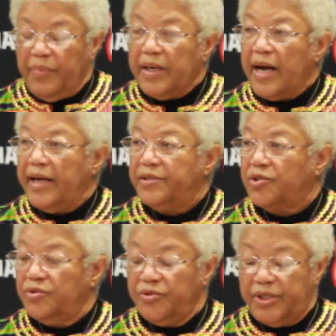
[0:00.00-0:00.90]
Peake High
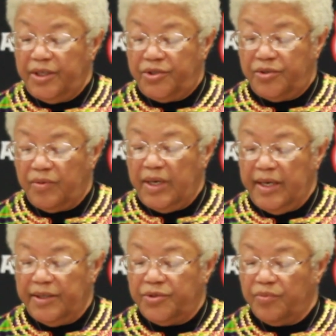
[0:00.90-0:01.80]
School's
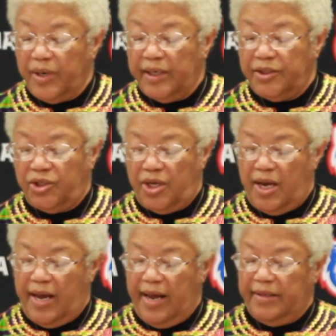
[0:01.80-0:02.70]
history is rich,